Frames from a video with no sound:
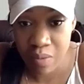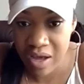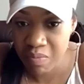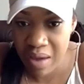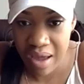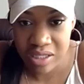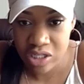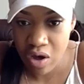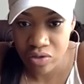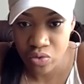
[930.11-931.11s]
I could barely
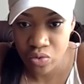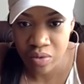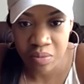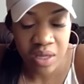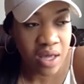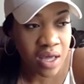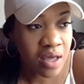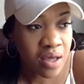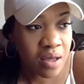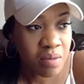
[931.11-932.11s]
talk to them
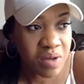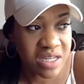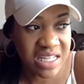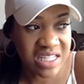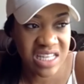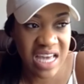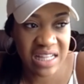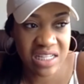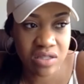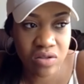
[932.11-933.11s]
because they just had
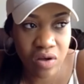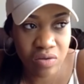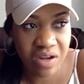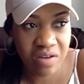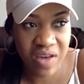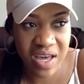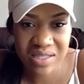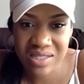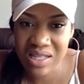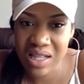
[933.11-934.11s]
this look on their
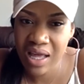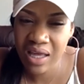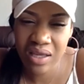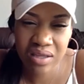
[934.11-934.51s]
faces like,